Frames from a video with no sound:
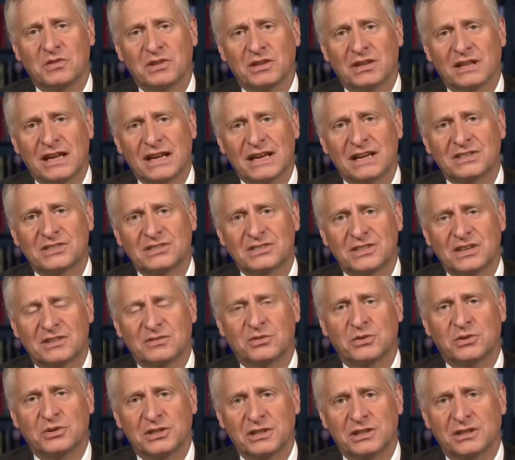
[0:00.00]
the last
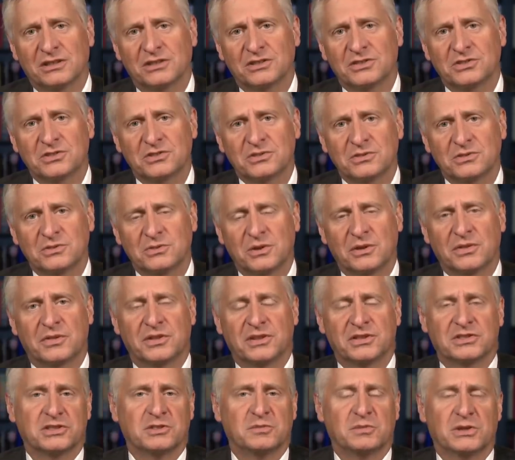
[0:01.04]
several years with
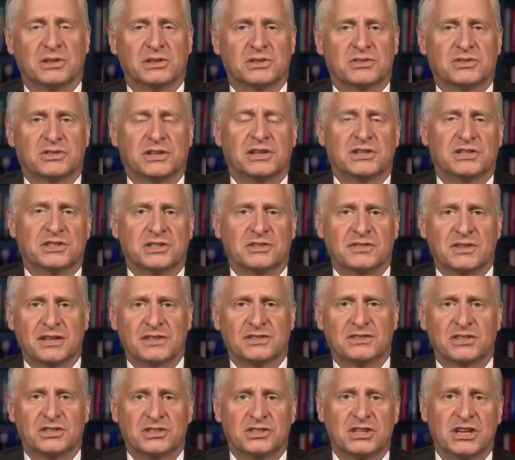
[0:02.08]
this administration
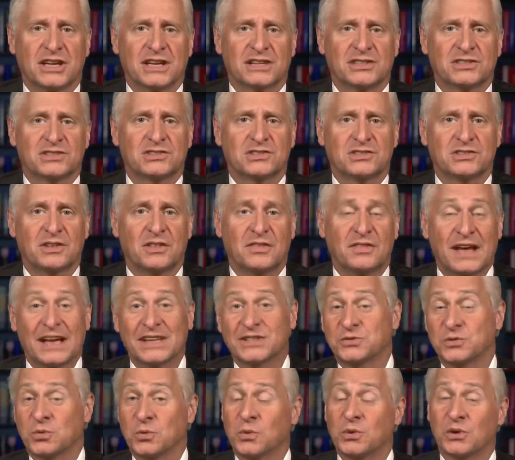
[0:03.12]
that suggests
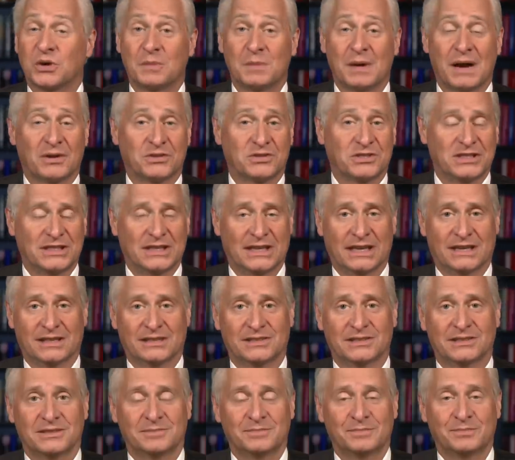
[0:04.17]
that's what we're about to
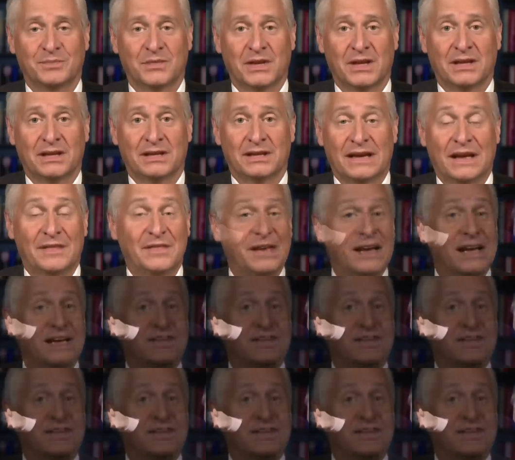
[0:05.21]
get? And the